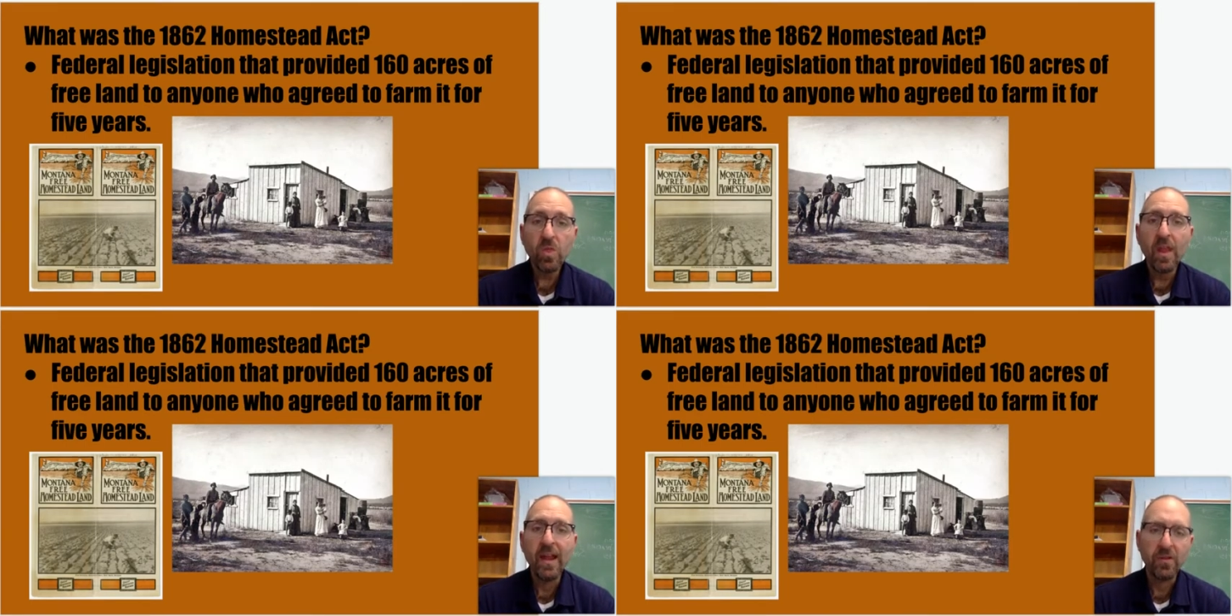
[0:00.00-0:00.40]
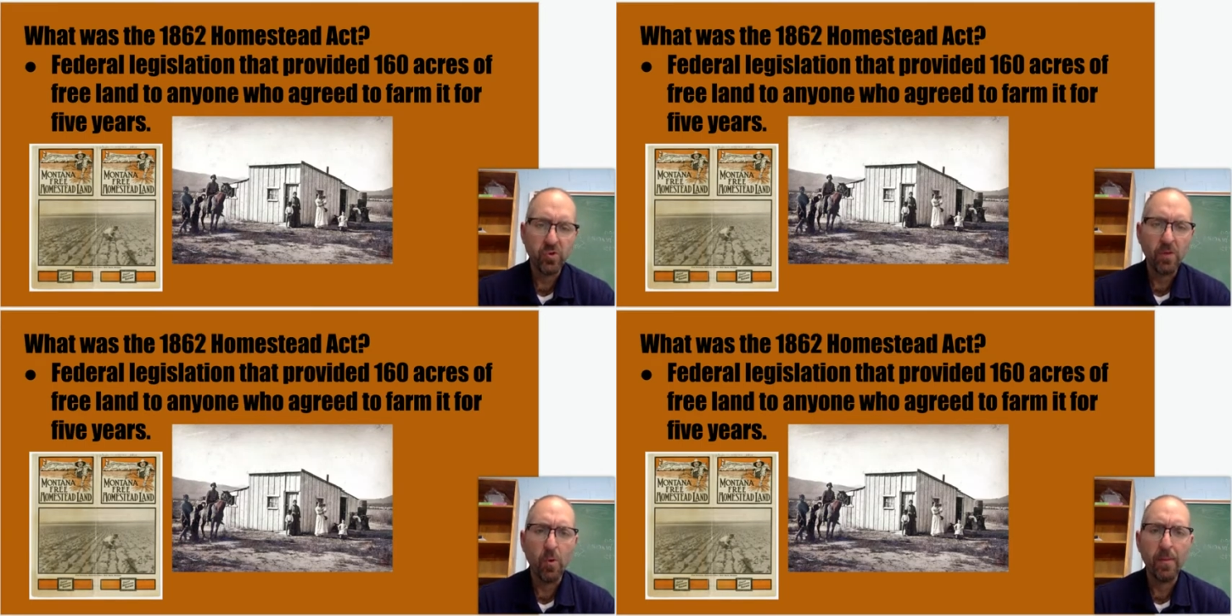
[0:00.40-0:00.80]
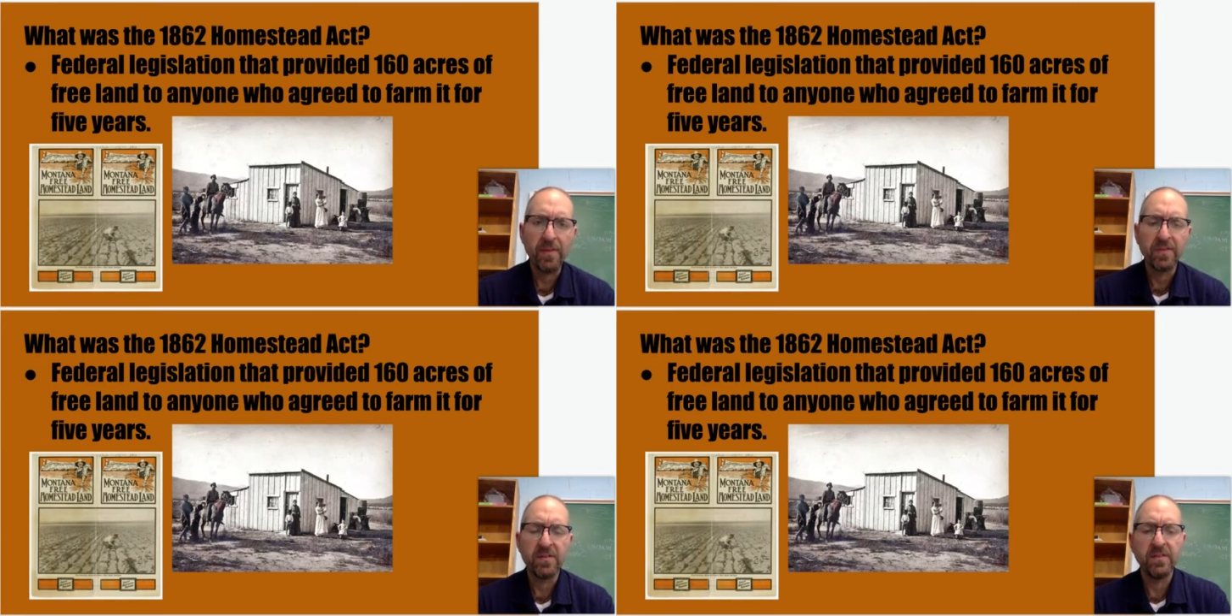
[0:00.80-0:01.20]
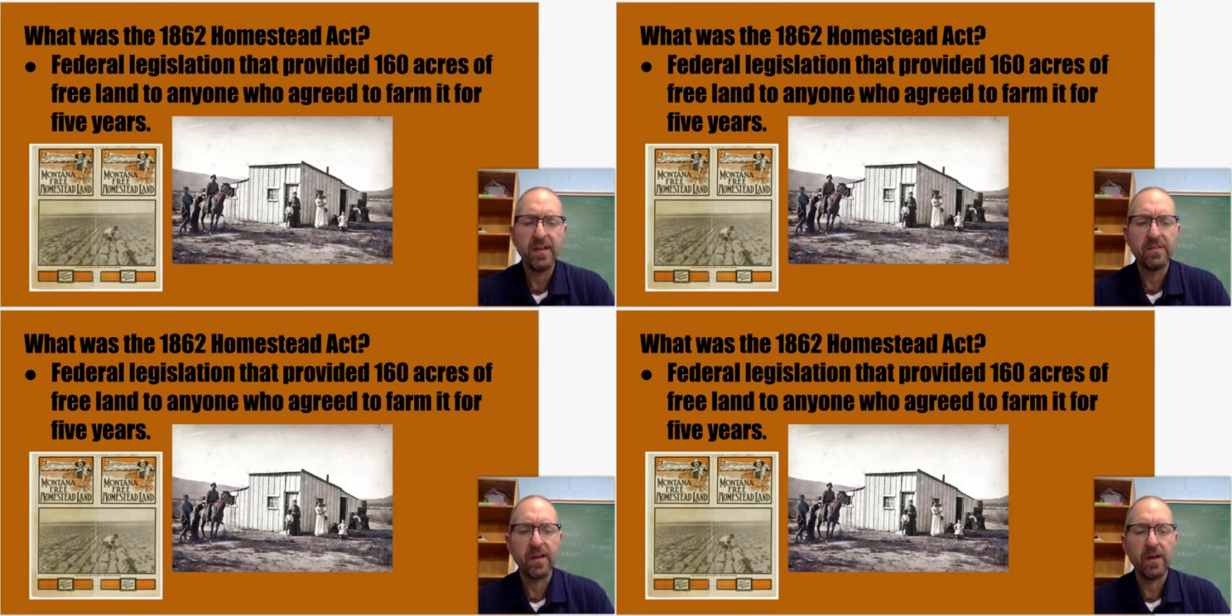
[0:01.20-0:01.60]
And I'll talk more about this in
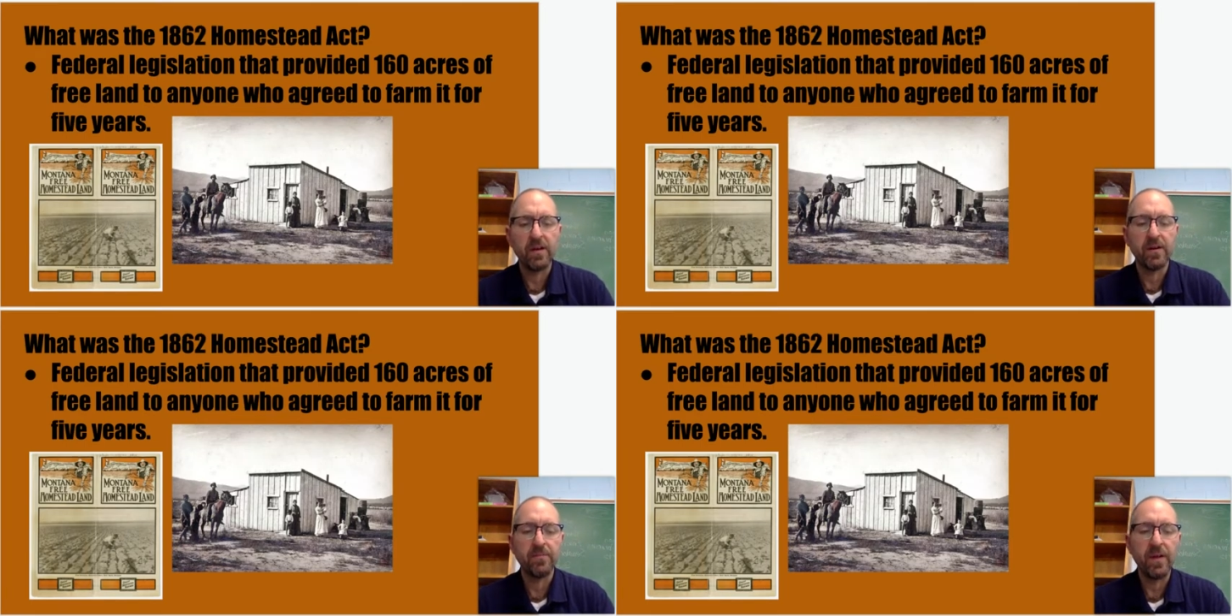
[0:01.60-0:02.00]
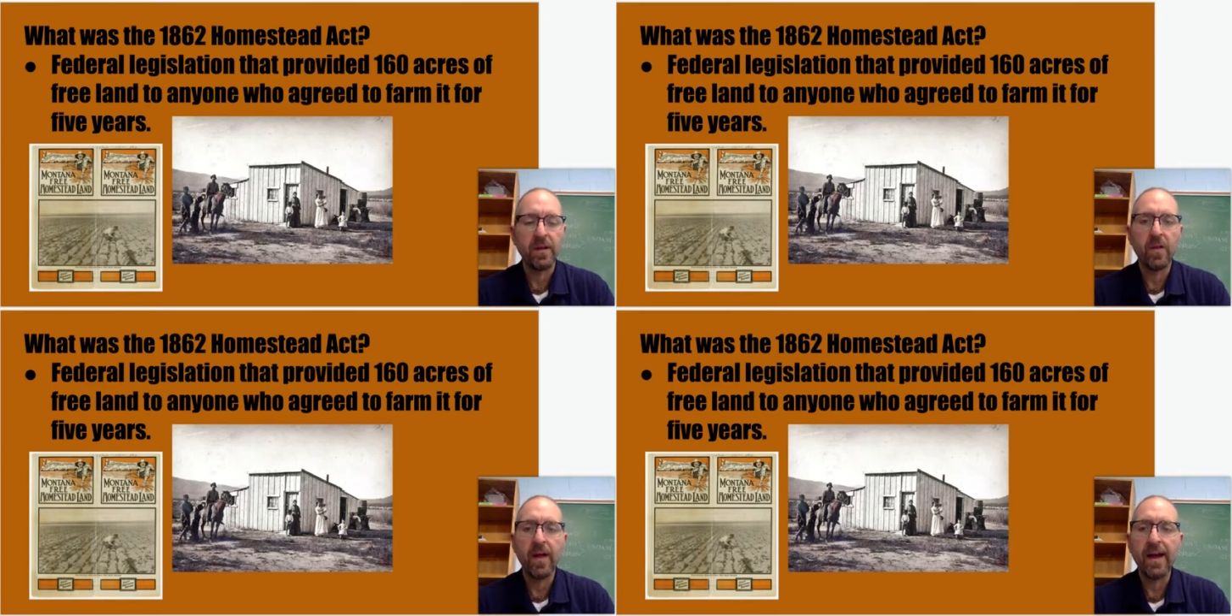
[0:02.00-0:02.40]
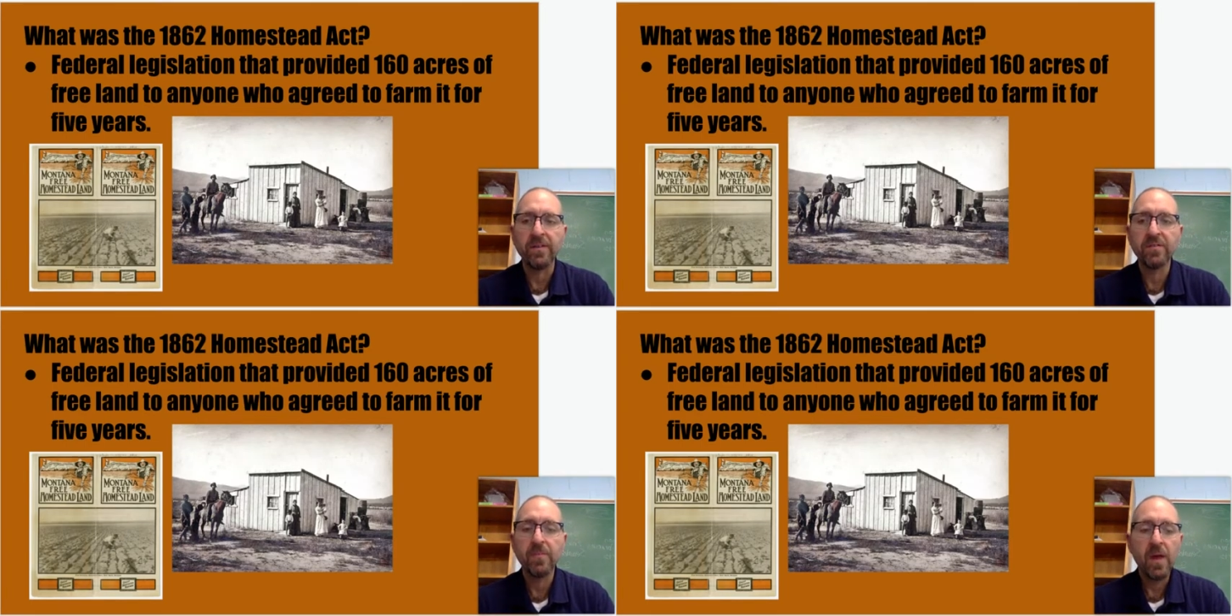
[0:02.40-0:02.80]
detail in class.